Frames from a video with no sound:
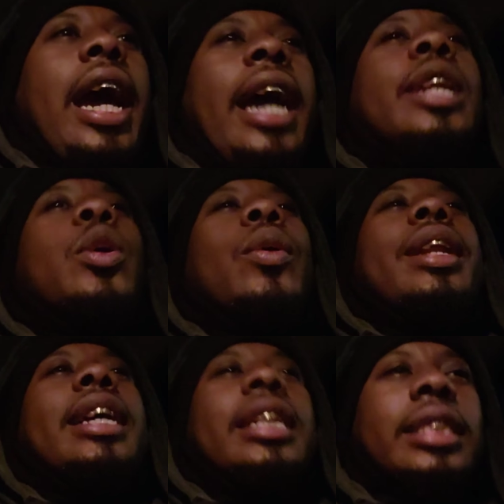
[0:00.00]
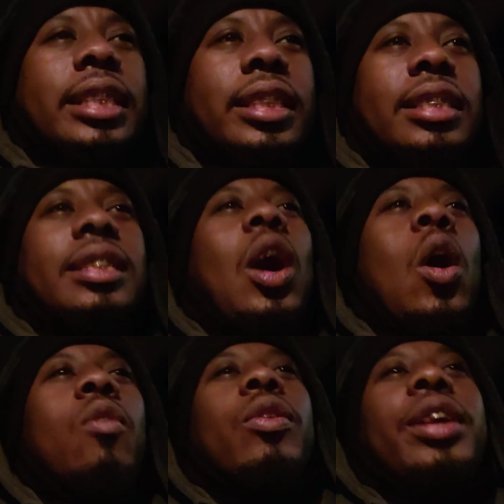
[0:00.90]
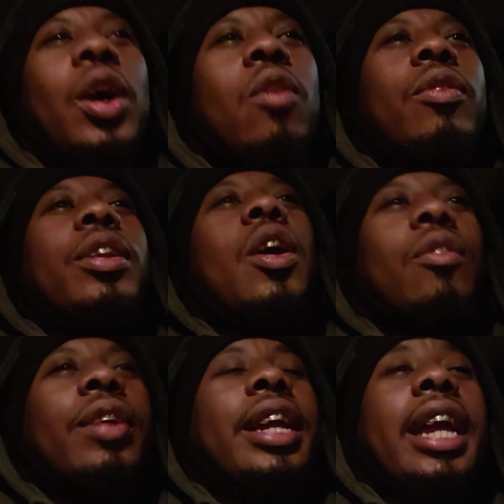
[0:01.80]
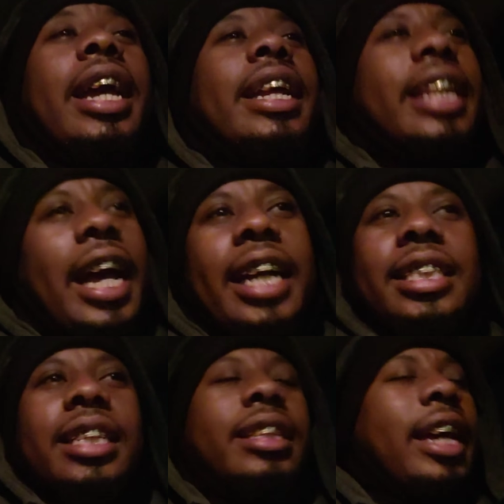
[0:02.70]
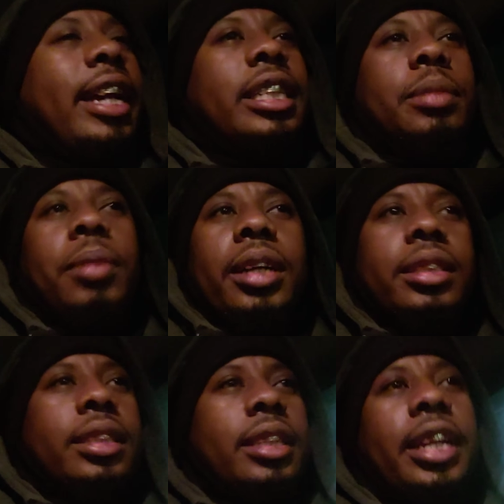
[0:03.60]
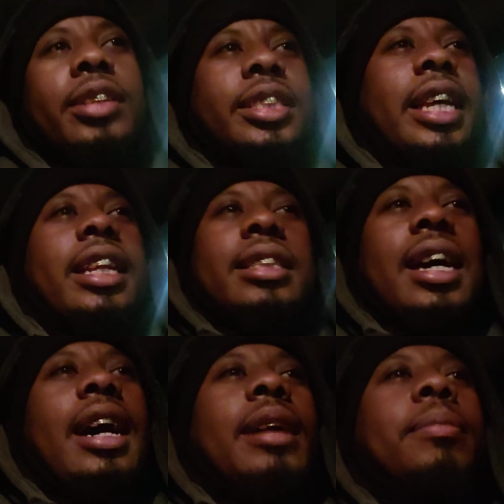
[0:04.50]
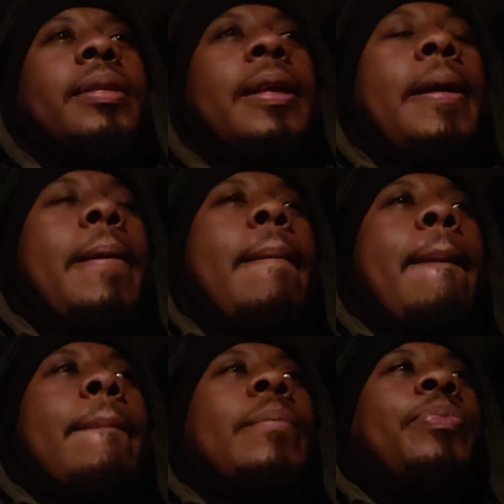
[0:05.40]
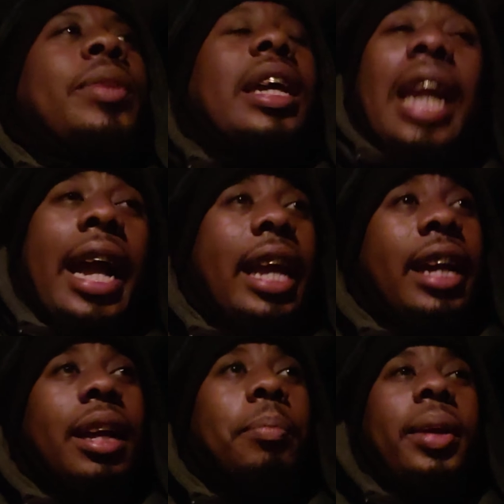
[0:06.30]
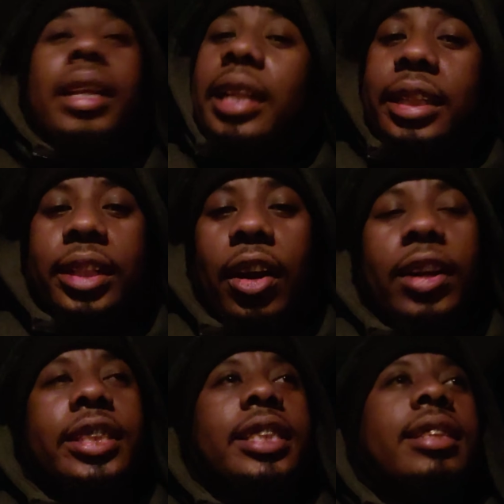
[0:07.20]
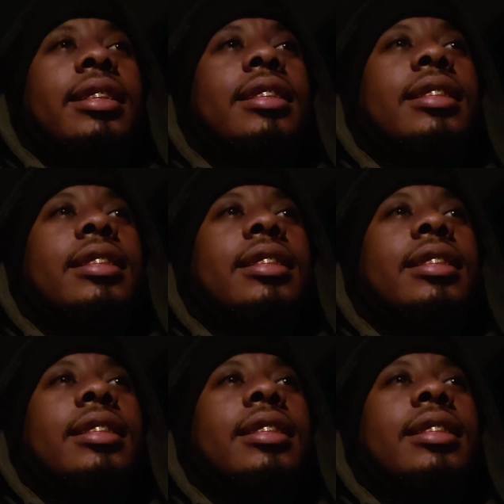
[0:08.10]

and doing this over and over and over again days and days months years at a time like it can be discouraging